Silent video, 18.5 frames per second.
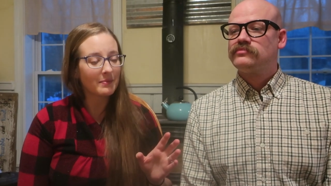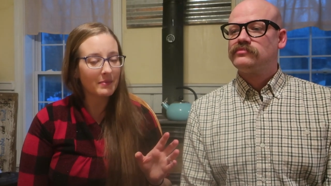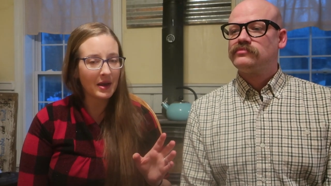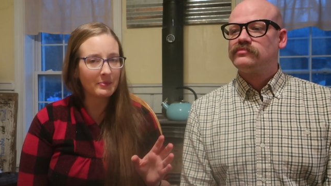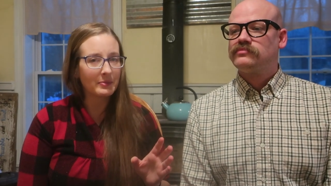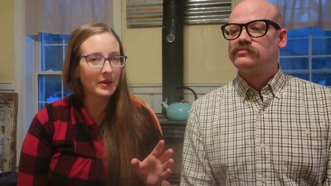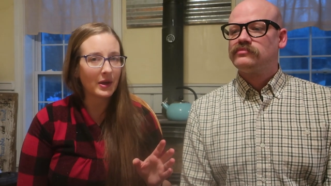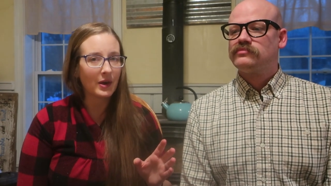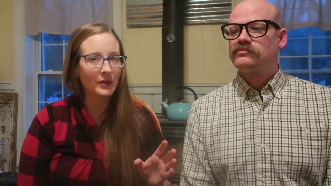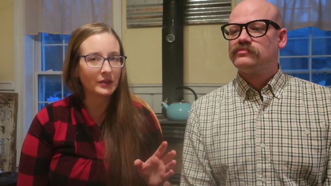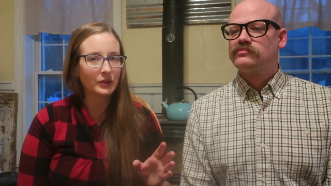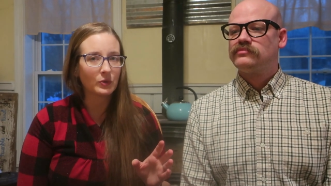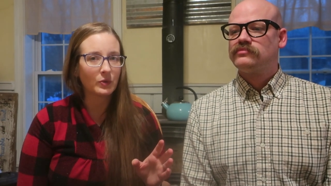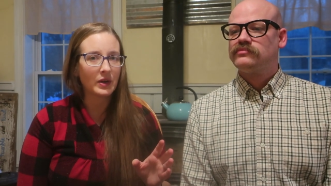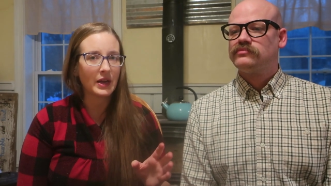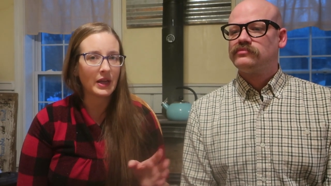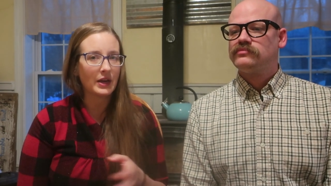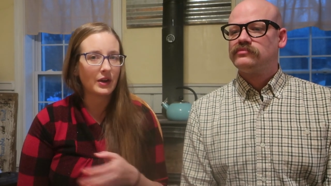Speaker 1: it might be
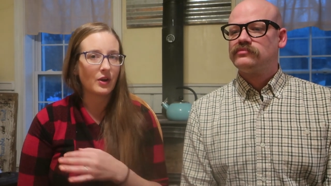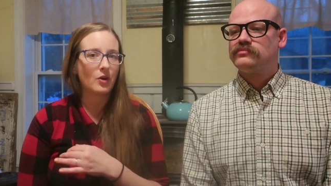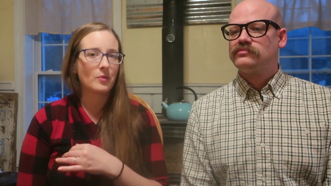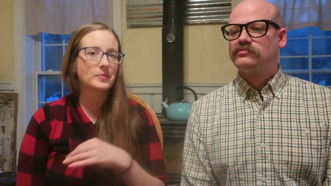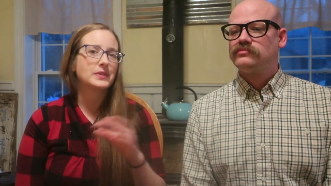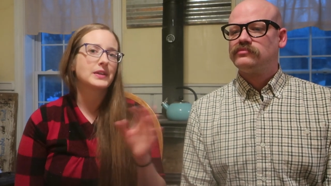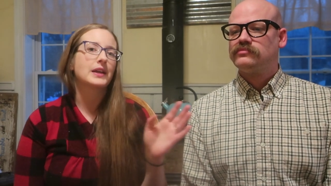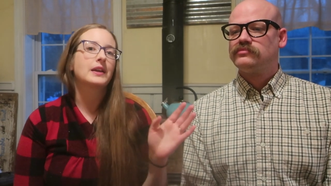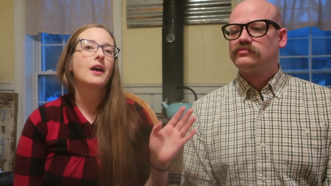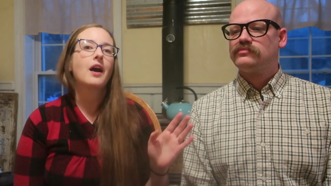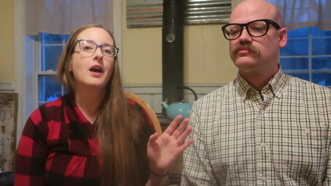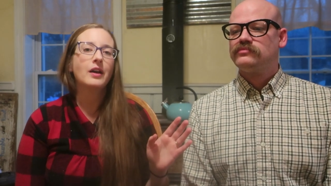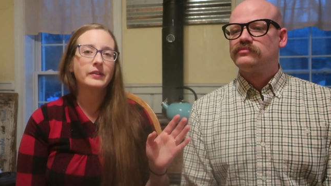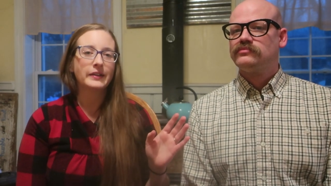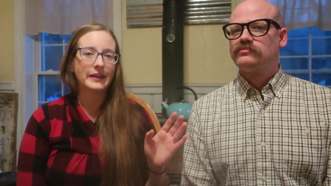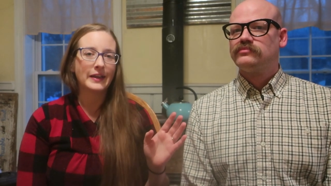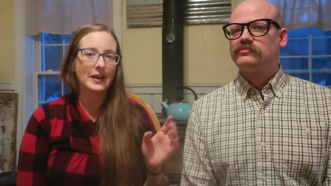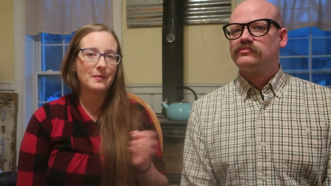called the 1 acre homestead.
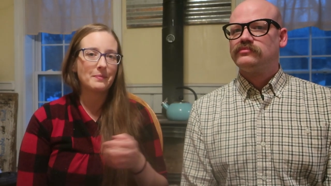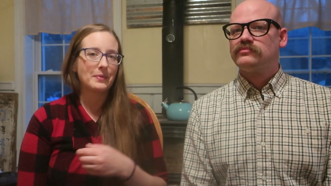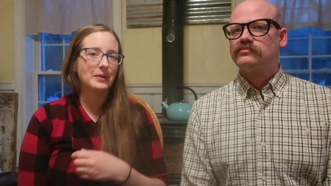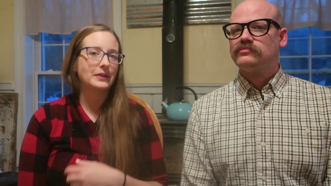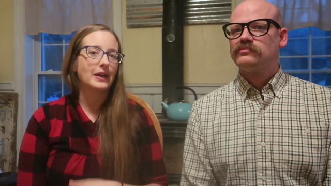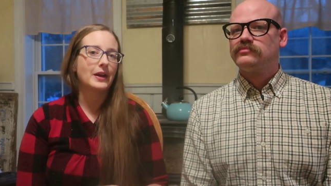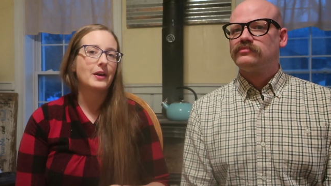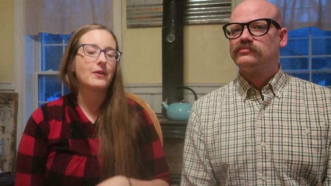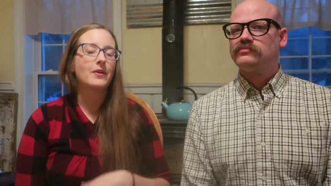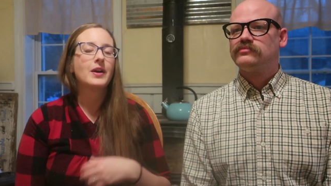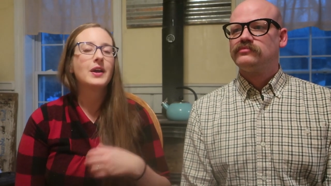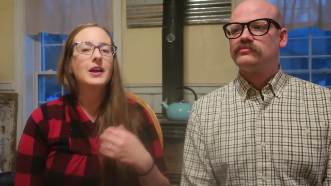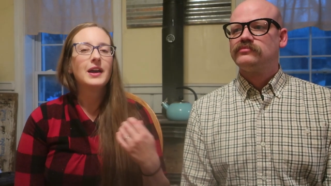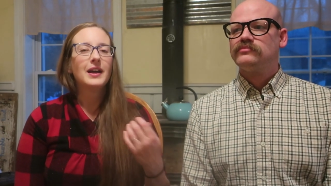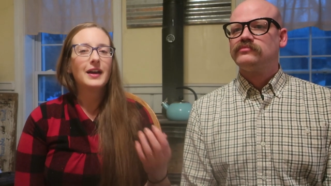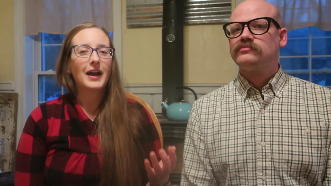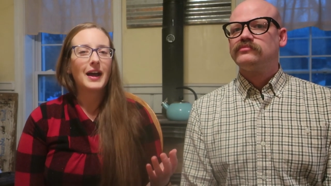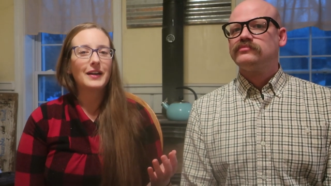I'll link it below.
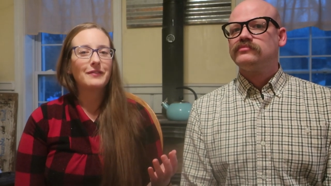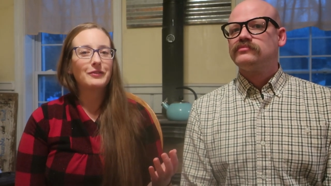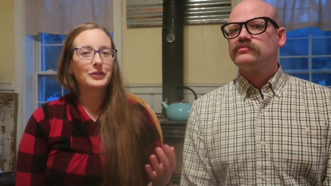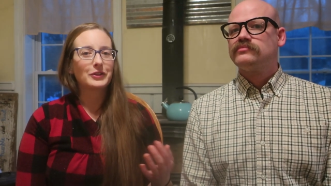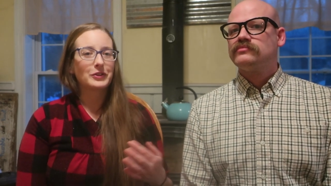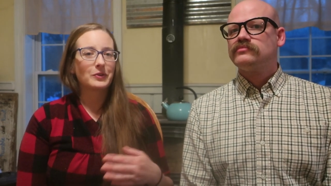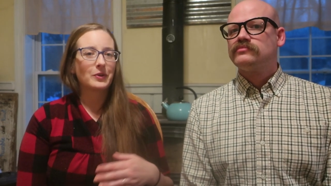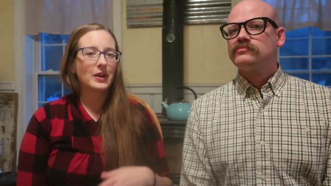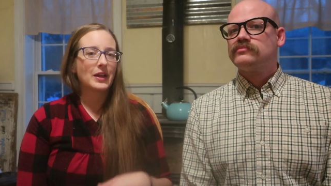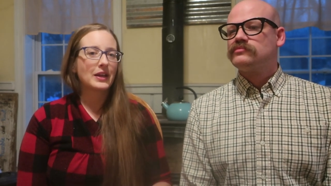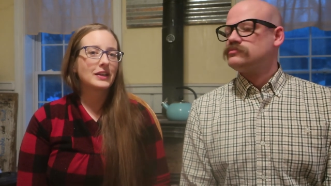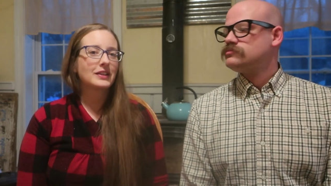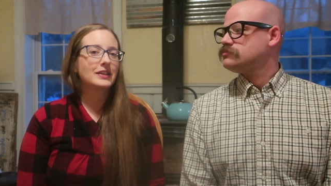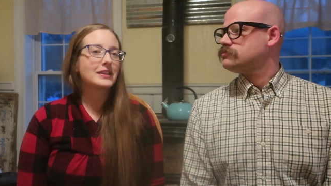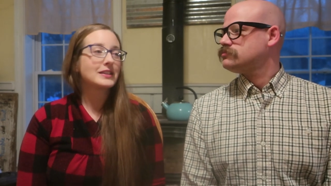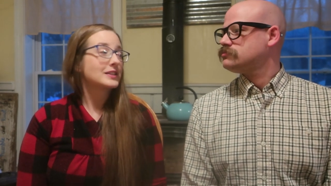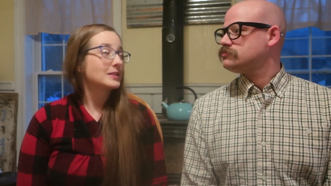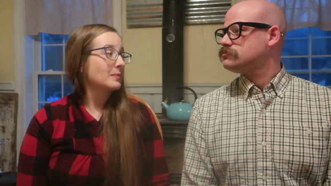I've looked through it
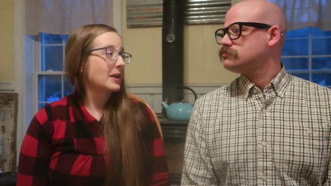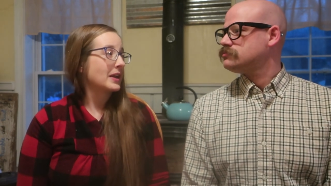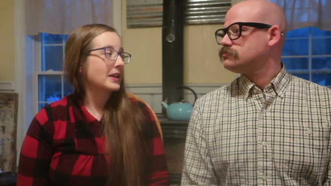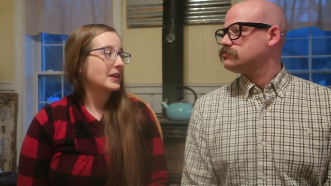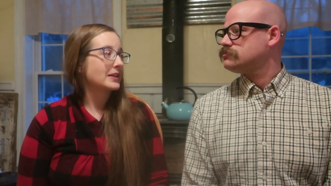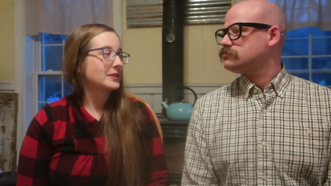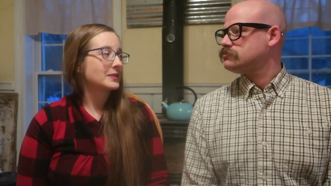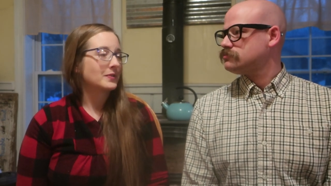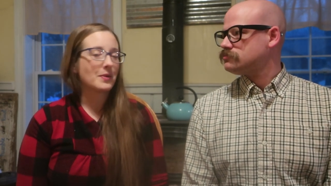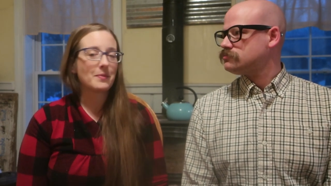and gleaned some ideas